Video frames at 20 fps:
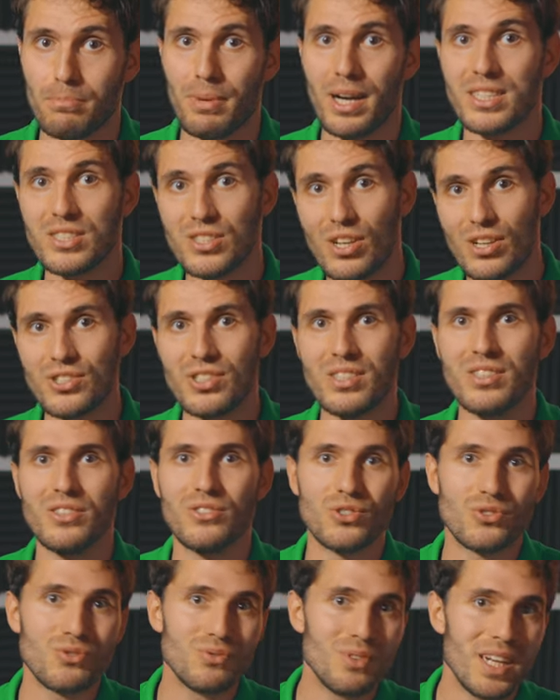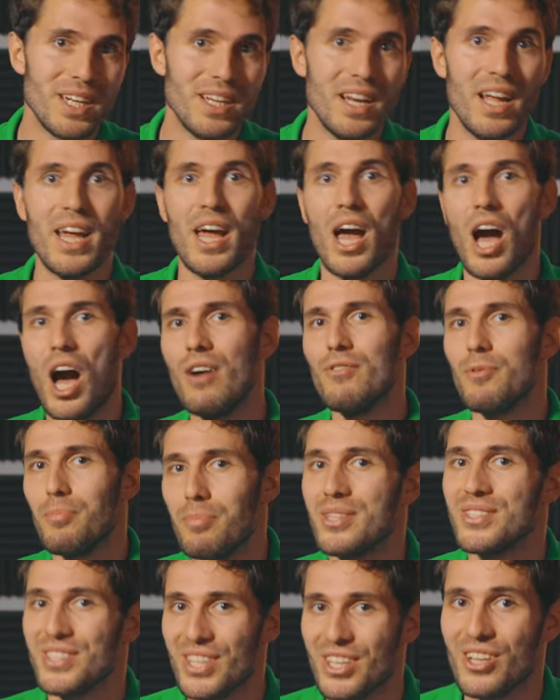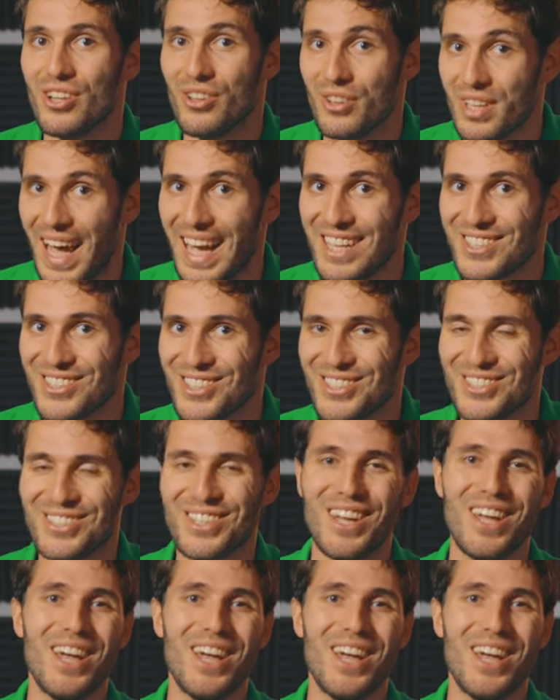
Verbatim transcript: by touching the screen of a particular gadget.